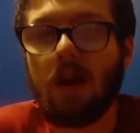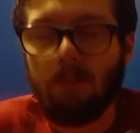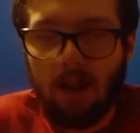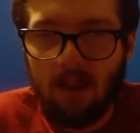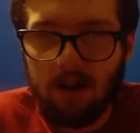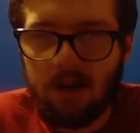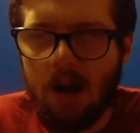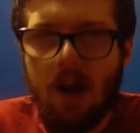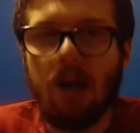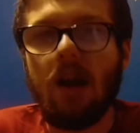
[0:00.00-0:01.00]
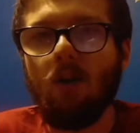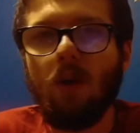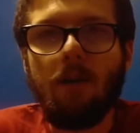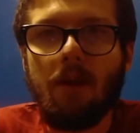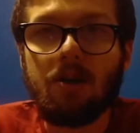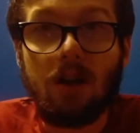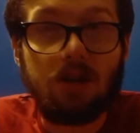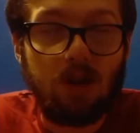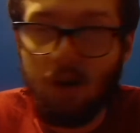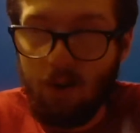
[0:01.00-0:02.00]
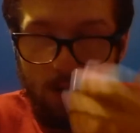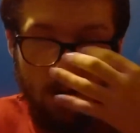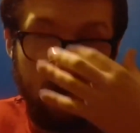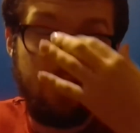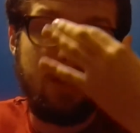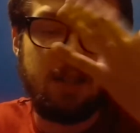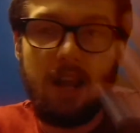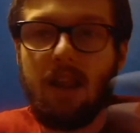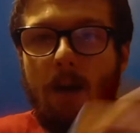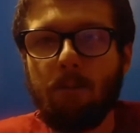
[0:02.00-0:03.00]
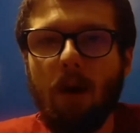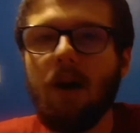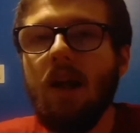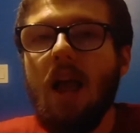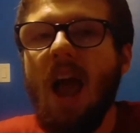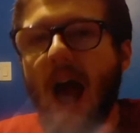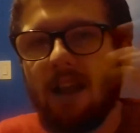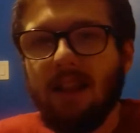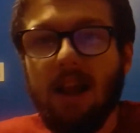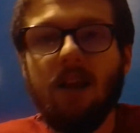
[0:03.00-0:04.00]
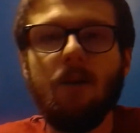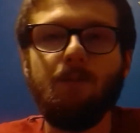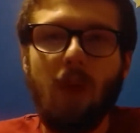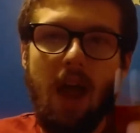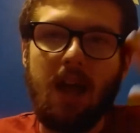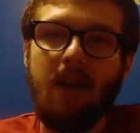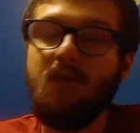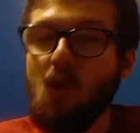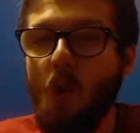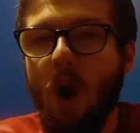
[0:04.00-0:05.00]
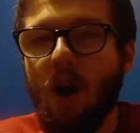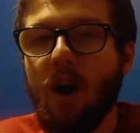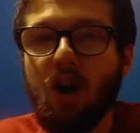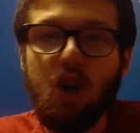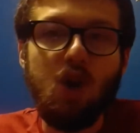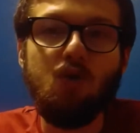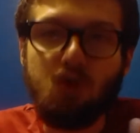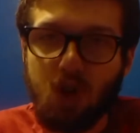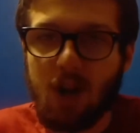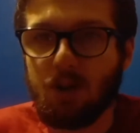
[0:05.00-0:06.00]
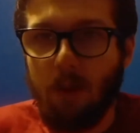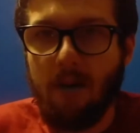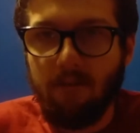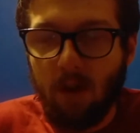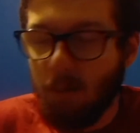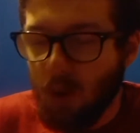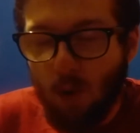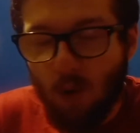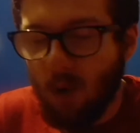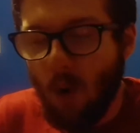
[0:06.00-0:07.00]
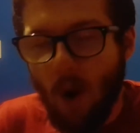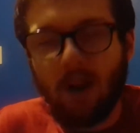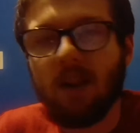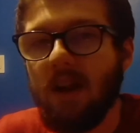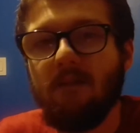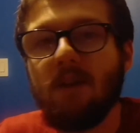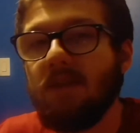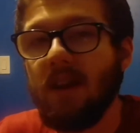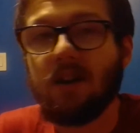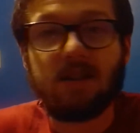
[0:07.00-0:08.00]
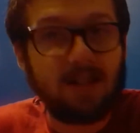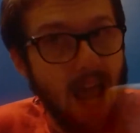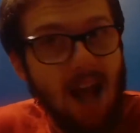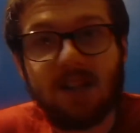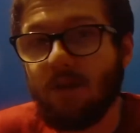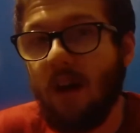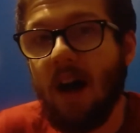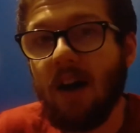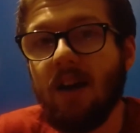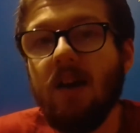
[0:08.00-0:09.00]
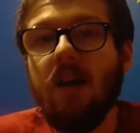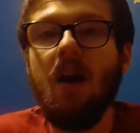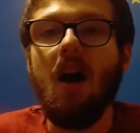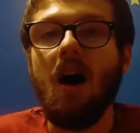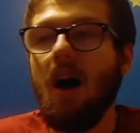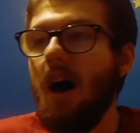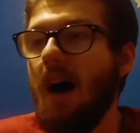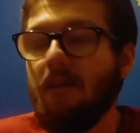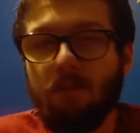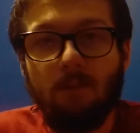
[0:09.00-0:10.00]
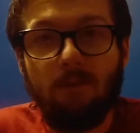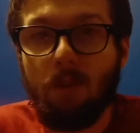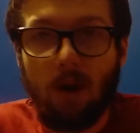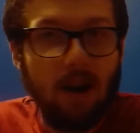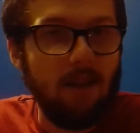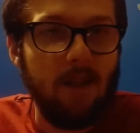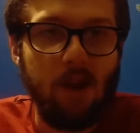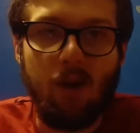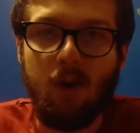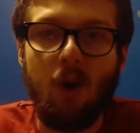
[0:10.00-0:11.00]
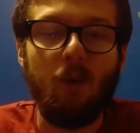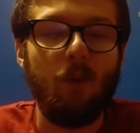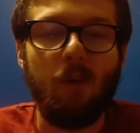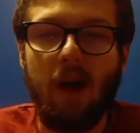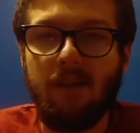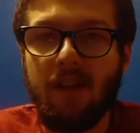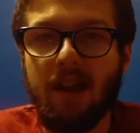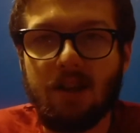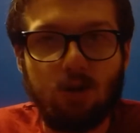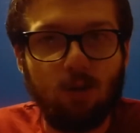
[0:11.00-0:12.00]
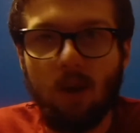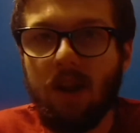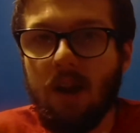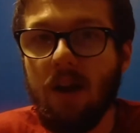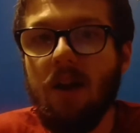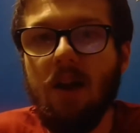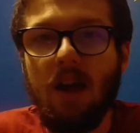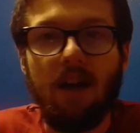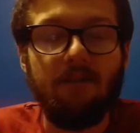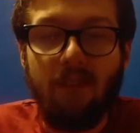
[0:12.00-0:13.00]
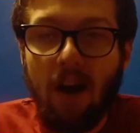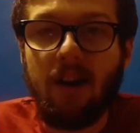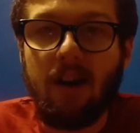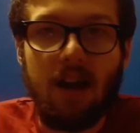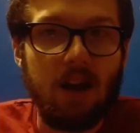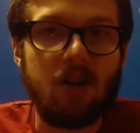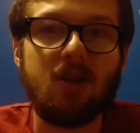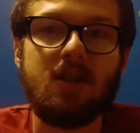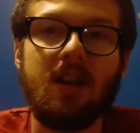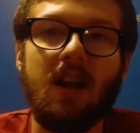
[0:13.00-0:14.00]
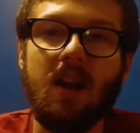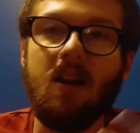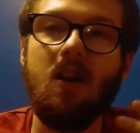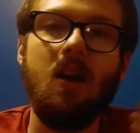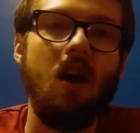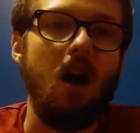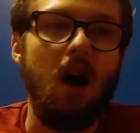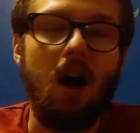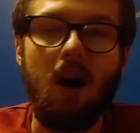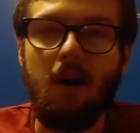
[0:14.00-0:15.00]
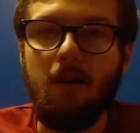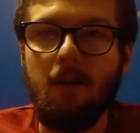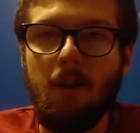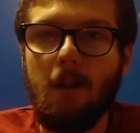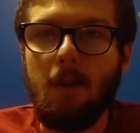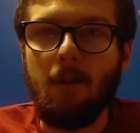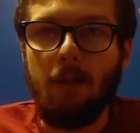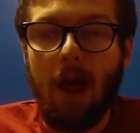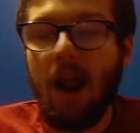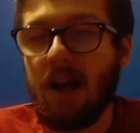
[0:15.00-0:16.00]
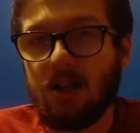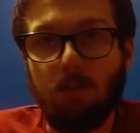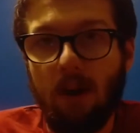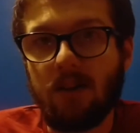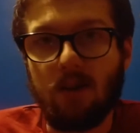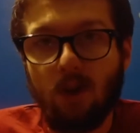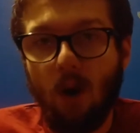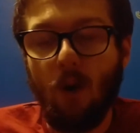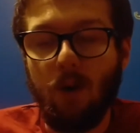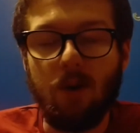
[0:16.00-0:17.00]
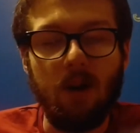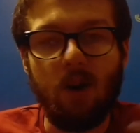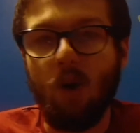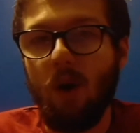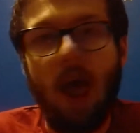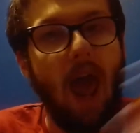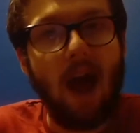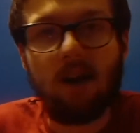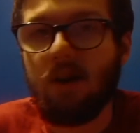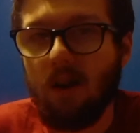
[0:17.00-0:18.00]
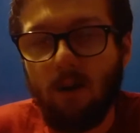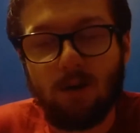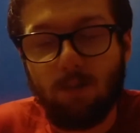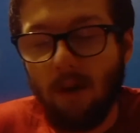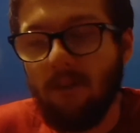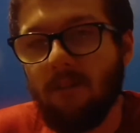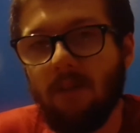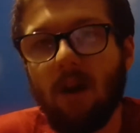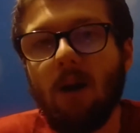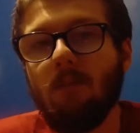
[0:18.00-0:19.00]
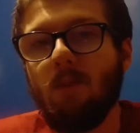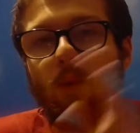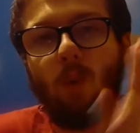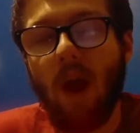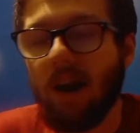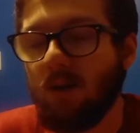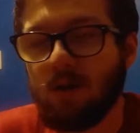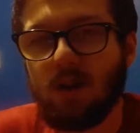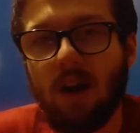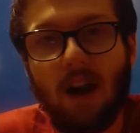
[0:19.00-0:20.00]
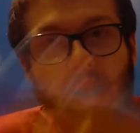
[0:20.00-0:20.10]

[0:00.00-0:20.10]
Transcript: I mean, there's not really much else to say that, but I think if you are a huge James Bond film, you're going to leave the theater satisfied. I think it's really a very interesting that aspect. It was beautifully filmed. The writing was good.